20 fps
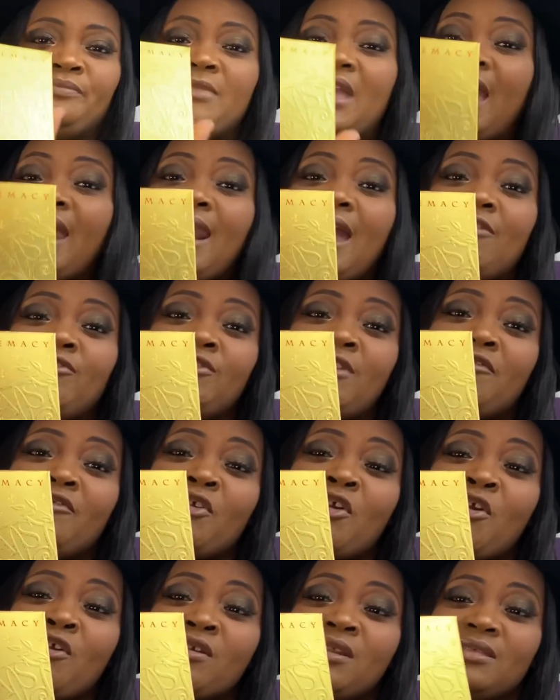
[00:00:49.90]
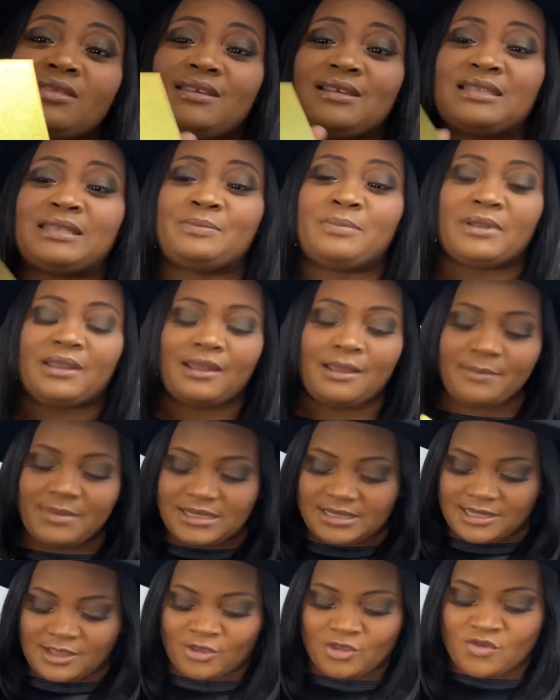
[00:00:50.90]
And I've never heard of this, but let me
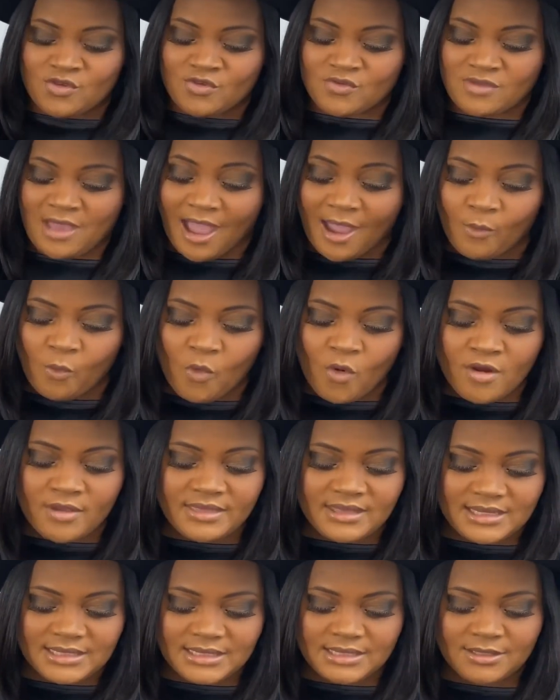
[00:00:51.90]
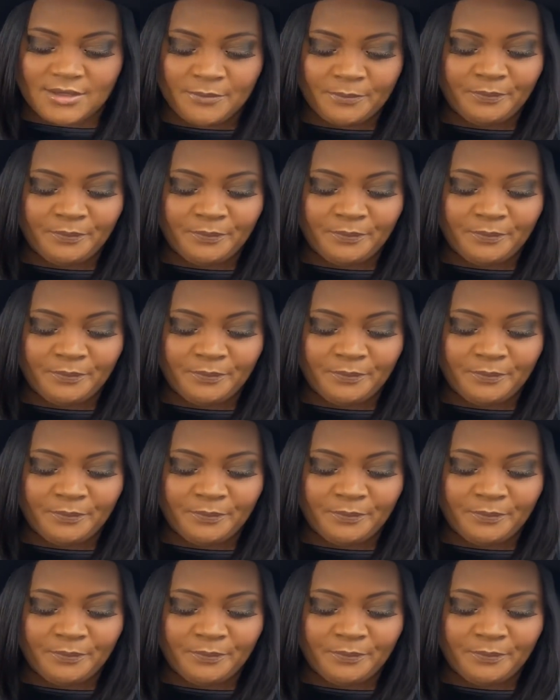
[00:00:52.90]
tell you, I wore this